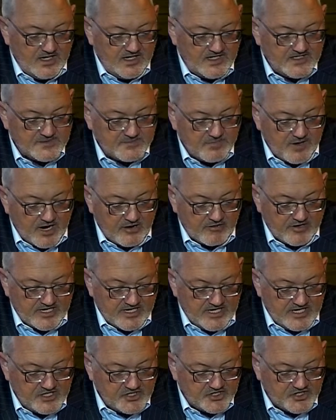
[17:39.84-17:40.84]
Inspiring
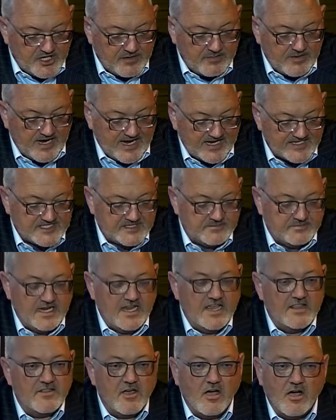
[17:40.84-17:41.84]
leadership has to be
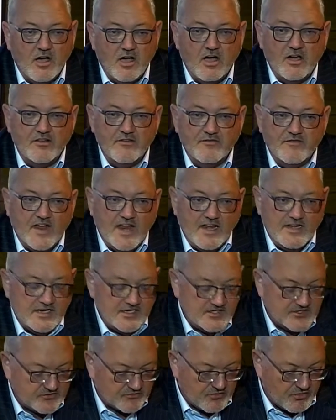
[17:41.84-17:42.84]
at the heart of any
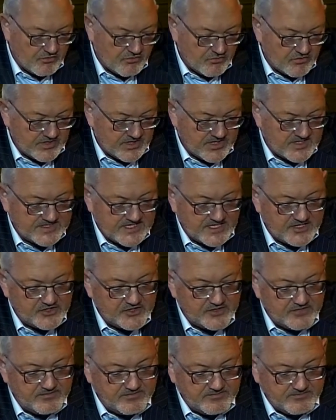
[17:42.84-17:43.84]
strong organization.